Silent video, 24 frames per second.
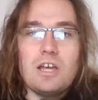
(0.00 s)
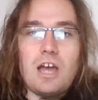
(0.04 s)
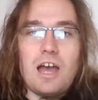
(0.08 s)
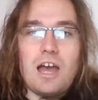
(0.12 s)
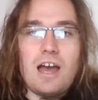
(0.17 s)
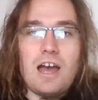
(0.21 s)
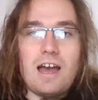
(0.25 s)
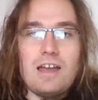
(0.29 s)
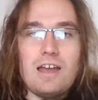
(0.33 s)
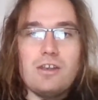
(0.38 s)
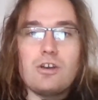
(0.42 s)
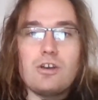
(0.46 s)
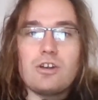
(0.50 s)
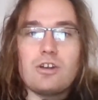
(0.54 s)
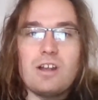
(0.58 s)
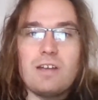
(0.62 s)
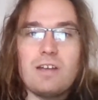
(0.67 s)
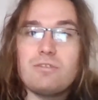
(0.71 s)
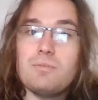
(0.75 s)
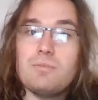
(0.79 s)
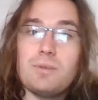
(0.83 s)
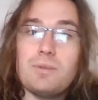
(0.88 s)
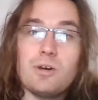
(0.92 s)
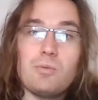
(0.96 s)
You're going to have
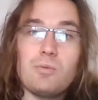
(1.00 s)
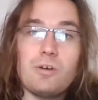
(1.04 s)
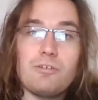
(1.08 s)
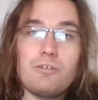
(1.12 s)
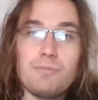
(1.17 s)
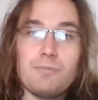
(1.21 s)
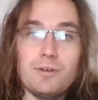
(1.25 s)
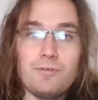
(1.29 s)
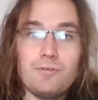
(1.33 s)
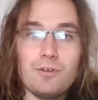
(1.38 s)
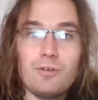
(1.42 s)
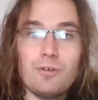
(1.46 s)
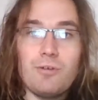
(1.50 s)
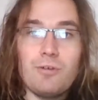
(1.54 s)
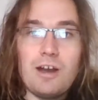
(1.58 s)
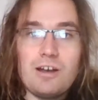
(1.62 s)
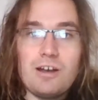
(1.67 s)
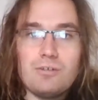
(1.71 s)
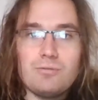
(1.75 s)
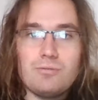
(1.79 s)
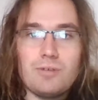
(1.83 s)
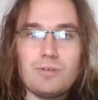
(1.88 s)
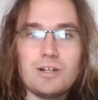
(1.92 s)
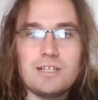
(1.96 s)
to bear with me for a
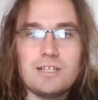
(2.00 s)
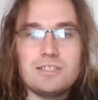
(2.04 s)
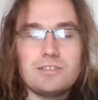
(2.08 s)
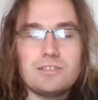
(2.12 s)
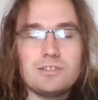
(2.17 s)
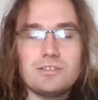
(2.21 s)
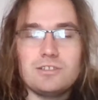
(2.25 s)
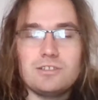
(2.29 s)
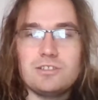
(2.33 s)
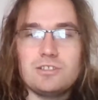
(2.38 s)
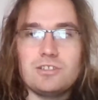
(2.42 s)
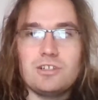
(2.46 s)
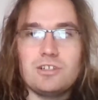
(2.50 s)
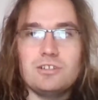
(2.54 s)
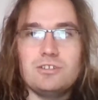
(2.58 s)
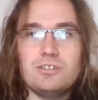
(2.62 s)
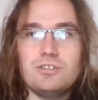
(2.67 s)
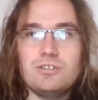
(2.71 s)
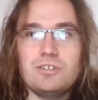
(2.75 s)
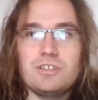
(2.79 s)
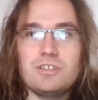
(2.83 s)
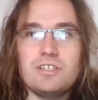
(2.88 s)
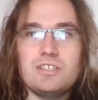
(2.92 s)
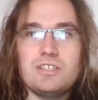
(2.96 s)
while I start
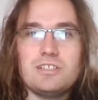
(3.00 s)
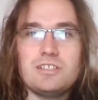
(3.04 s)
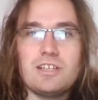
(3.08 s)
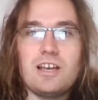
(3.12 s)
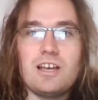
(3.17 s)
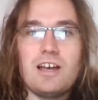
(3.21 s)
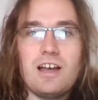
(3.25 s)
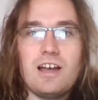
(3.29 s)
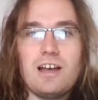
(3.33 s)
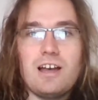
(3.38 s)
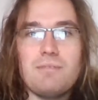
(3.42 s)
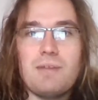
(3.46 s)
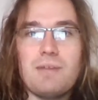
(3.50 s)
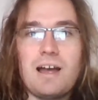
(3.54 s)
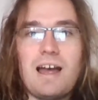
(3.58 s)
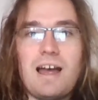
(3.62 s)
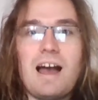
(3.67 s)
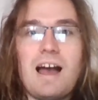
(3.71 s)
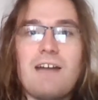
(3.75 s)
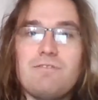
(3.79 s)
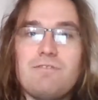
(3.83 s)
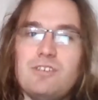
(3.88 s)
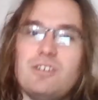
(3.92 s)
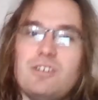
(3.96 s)
doing these. I
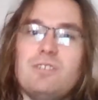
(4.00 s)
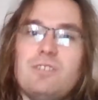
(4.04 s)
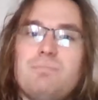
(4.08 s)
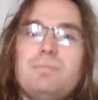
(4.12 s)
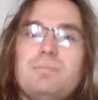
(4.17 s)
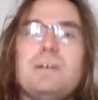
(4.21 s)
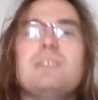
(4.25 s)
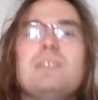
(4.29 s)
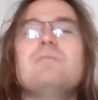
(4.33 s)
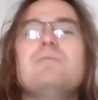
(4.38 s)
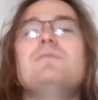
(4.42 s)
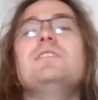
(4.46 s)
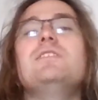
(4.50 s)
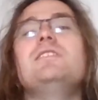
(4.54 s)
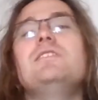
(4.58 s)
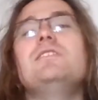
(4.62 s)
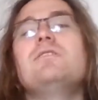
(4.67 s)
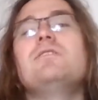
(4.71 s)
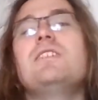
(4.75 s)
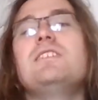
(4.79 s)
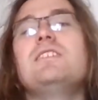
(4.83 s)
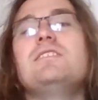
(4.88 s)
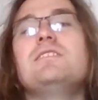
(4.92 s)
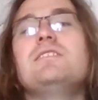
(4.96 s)
have done a bit of video
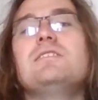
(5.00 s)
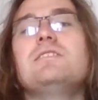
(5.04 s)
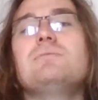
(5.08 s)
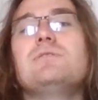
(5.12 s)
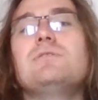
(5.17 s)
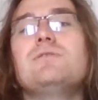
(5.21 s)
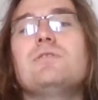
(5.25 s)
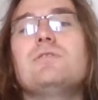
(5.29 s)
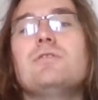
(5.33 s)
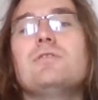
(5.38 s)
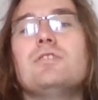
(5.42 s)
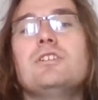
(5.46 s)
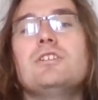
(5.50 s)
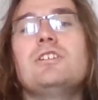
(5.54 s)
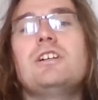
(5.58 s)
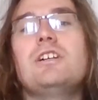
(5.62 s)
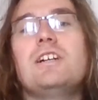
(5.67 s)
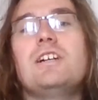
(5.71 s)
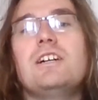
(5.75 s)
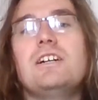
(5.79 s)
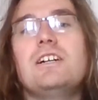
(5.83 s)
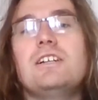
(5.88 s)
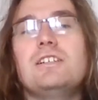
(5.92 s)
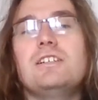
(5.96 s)
editing before
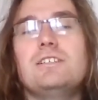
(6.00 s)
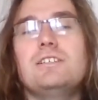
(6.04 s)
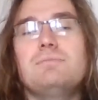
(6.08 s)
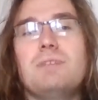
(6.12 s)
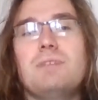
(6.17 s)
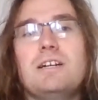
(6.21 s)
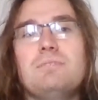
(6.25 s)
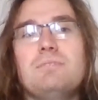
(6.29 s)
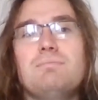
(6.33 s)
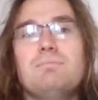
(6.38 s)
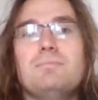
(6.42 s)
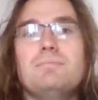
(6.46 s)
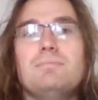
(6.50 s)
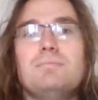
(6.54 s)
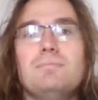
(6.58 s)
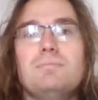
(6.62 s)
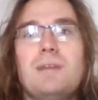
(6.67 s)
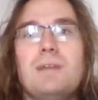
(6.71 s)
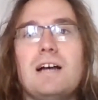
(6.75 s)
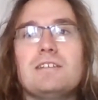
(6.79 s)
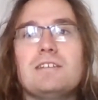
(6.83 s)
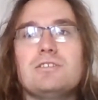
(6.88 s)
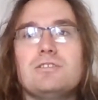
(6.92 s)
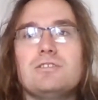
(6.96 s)
in my
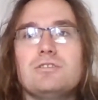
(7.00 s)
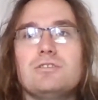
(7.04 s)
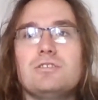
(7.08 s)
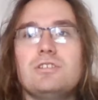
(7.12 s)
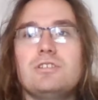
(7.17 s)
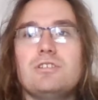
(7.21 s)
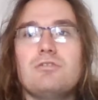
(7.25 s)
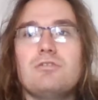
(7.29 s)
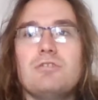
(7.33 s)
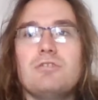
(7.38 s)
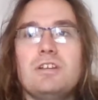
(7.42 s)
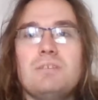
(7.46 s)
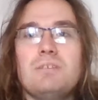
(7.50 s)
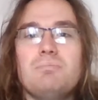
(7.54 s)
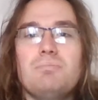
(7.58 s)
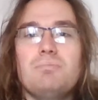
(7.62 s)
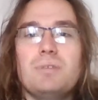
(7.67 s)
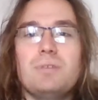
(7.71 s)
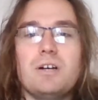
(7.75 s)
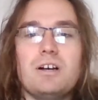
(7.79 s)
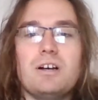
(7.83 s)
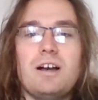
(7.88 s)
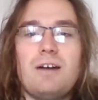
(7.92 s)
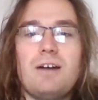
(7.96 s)
master's degree,
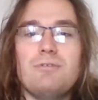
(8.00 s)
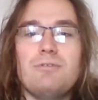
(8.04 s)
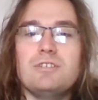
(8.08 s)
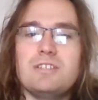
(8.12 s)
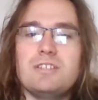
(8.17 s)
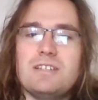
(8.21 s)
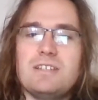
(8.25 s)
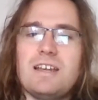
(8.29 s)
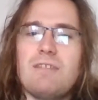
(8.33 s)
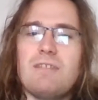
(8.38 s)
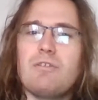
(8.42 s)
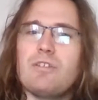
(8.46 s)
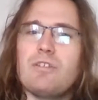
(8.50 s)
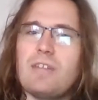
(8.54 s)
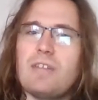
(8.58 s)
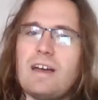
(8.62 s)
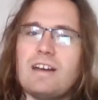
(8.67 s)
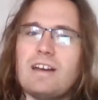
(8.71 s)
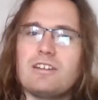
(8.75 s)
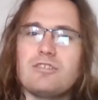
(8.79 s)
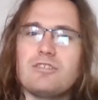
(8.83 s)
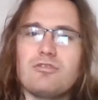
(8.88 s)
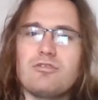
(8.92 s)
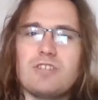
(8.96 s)
but I was never
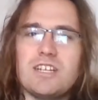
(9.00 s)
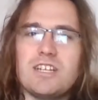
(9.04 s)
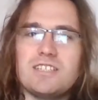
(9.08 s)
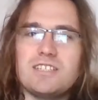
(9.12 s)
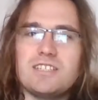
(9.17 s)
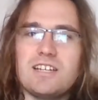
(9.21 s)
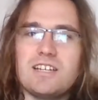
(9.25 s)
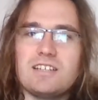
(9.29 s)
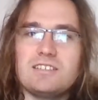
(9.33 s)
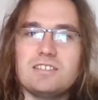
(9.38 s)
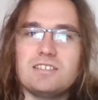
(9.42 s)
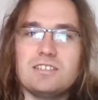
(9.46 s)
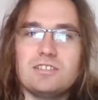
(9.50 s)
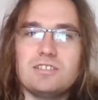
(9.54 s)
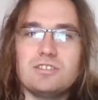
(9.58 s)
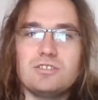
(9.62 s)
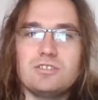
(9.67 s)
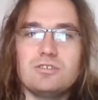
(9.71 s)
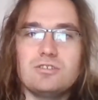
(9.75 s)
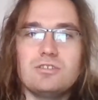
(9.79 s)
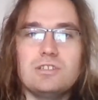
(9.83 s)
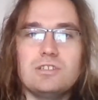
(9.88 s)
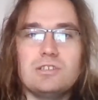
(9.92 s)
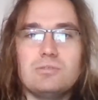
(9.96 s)
that great at it.
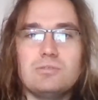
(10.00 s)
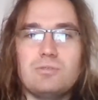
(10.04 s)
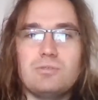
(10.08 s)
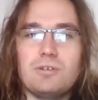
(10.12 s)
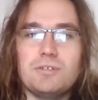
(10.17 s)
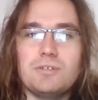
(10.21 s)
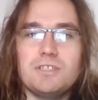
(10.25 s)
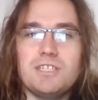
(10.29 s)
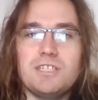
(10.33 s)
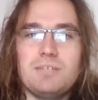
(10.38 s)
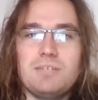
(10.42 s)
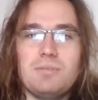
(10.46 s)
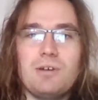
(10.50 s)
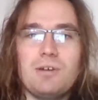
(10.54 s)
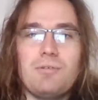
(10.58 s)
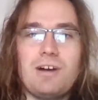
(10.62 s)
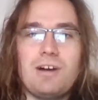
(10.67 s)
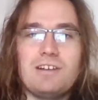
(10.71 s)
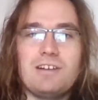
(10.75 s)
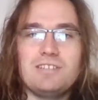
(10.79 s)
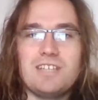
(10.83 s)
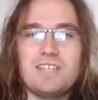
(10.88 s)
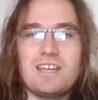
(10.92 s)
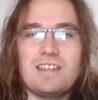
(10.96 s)
So it'll probably take me a
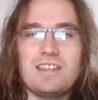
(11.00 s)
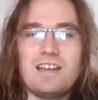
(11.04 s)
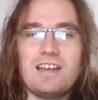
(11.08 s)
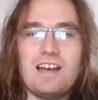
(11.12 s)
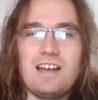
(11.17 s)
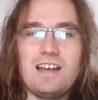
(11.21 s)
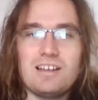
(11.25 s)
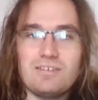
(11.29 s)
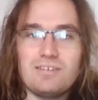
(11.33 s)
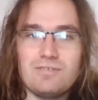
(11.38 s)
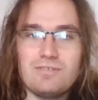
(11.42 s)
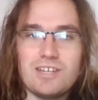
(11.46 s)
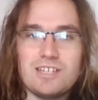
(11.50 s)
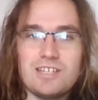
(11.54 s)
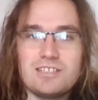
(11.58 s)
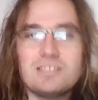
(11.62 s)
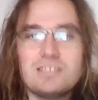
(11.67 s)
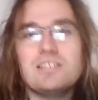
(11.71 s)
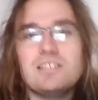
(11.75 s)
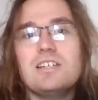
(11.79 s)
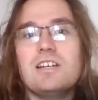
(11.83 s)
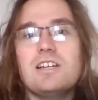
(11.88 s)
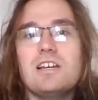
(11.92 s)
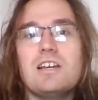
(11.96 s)
while to get the hang of this,
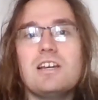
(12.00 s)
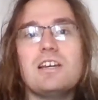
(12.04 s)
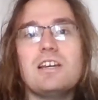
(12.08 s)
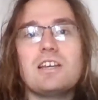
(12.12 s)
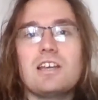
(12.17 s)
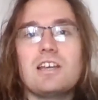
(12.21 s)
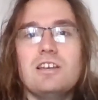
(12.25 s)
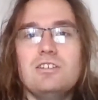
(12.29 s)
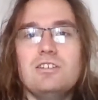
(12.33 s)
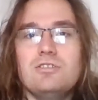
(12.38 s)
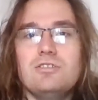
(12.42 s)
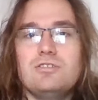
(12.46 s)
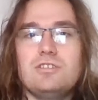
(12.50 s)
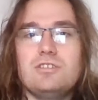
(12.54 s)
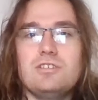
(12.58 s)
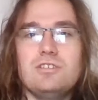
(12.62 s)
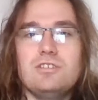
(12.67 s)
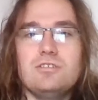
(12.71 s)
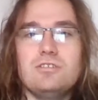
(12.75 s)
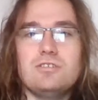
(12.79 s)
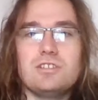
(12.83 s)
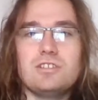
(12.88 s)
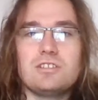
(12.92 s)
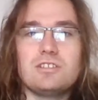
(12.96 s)
get used to
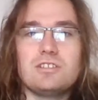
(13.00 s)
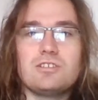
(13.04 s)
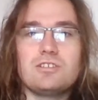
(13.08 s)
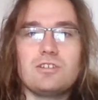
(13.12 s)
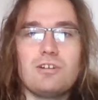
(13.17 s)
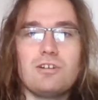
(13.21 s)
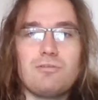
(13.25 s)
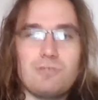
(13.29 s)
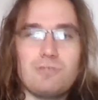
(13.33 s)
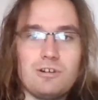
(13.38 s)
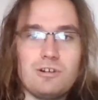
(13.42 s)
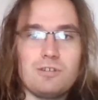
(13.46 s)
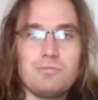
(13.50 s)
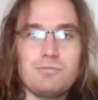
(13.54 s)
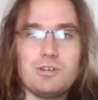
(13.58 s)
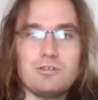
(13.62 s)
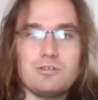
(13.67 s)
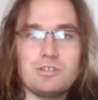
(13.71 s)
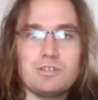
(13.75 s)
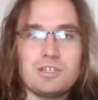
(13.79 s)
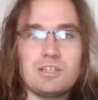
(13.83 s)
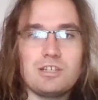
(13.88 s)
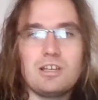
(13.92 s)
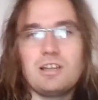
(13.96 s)
using the software I'm
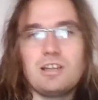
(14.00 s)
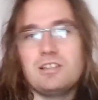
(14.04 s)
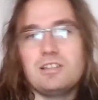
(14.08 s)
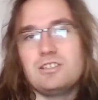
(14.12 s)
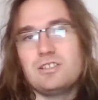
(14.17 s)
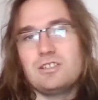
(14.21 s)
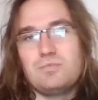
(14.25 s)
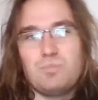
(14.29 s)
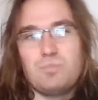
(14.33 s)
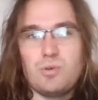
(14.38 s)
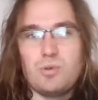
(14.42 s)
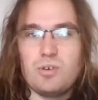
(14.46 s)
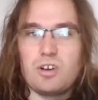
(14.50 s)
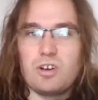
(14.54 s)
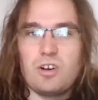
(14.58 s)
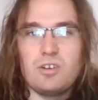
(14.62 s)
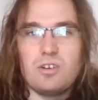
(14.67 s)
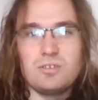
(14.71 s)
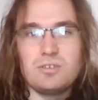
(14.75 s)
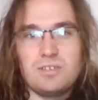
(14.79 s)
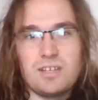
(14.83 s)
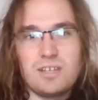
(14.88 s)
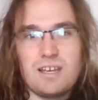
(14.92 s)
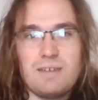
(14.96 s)
using, and just putting it all
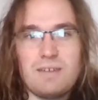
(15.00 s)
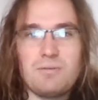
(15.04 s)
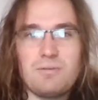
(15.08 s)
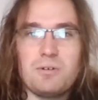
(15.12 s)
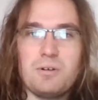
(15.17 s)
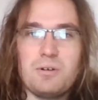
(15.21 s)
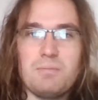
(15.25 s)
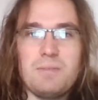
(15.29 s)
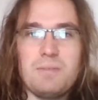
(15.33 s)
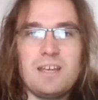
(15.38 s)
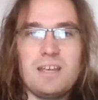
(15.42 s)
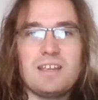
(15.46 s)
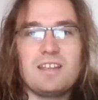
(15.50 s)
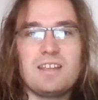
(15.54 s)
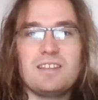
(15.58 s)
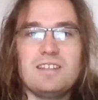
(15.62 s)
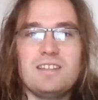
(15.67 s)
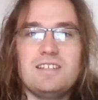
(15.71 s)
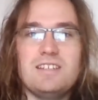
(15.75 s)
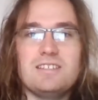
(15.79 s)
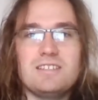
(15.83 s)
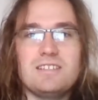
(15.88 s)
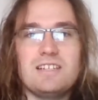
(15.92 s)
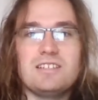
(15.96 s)
together and making
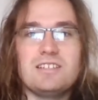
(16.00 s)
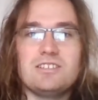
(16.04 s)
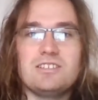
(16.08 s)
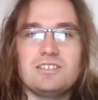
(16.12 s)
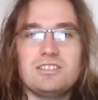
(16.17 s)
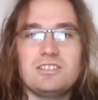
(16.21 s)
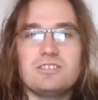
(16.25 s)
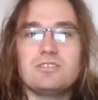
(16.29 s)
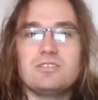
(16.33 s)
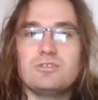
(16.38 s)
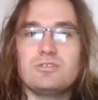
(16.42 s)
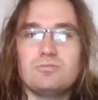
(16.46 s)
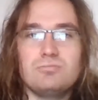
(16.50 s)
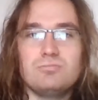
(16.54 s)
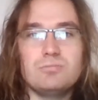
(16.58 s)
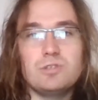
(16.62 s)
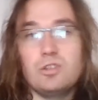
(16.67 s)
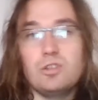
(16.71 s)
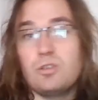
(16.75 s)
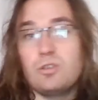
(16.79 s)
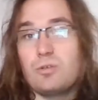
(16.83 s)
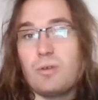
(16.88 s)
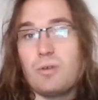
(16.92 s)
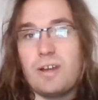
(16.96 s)
these actually,
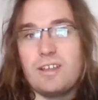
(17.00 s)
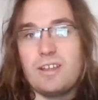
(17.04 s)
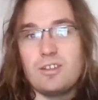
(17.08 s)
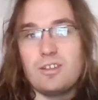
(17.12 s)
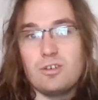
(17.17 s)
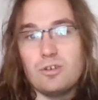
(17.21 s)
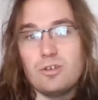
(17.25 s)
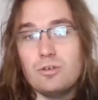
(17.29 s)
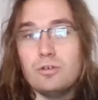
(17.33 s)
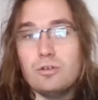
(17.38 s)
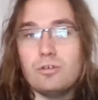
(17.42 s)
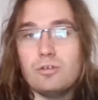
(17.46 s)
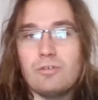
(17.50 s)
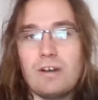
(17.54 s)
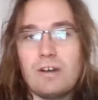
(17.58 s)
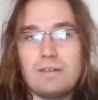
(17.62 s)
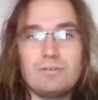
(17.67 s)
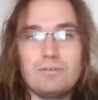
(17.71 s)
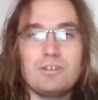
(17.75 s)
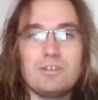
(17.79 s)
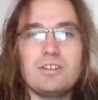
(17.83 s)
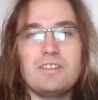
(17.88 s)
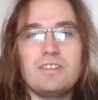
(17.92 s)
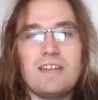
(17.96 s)
look quite good
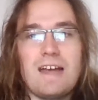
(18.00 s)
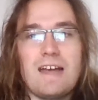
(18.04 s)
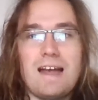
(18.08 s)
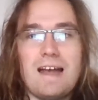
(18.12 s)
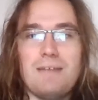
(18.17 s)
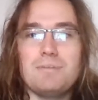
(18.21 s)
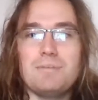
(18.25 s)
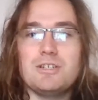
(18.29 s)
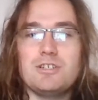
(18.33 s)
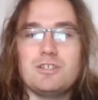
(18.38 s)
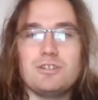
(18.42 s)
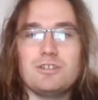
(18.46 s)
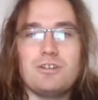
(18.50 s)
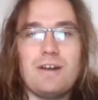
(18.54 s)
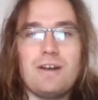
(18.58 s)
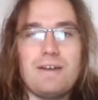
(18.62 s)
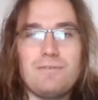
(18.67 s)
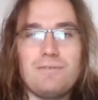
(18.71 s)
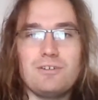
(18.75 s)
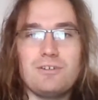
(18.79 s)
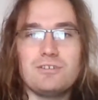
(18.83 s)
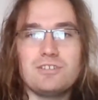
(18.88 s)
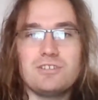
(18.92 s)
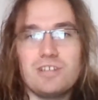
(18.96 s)
rather than the amateur
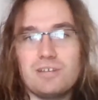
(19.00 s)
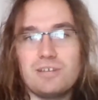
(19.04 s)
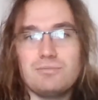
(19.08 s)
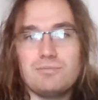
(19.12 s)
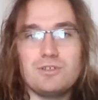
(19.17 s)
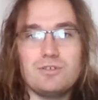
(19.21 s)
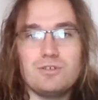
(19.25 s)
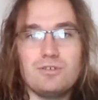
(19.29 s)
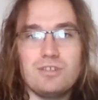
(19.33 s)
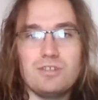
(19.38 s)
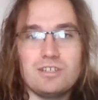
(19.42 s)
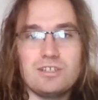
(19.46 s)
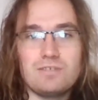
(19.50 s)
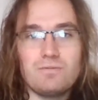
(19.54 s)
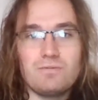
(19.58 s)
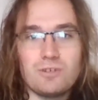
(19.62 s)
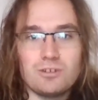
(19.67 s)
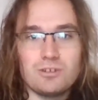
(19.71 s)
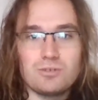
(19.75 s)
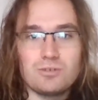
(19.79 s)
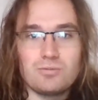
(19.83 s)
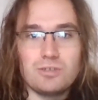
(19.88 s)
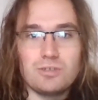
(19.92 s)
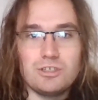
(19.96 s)
efforts that I'm sure this
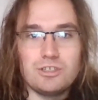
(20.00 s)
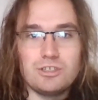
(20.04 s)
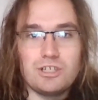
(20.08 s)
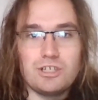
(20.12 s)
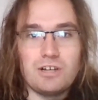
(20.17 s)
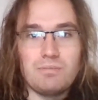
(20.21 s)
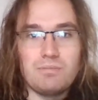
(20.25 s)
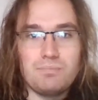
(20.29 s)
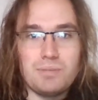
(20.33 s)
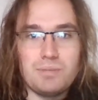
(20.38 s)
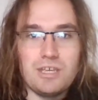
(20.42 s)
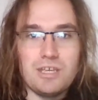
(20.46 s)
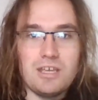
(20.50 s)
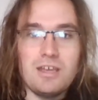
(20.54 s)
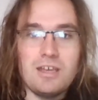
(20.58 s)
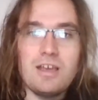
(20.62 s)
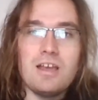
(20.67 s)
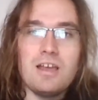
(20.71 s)
first one shall be.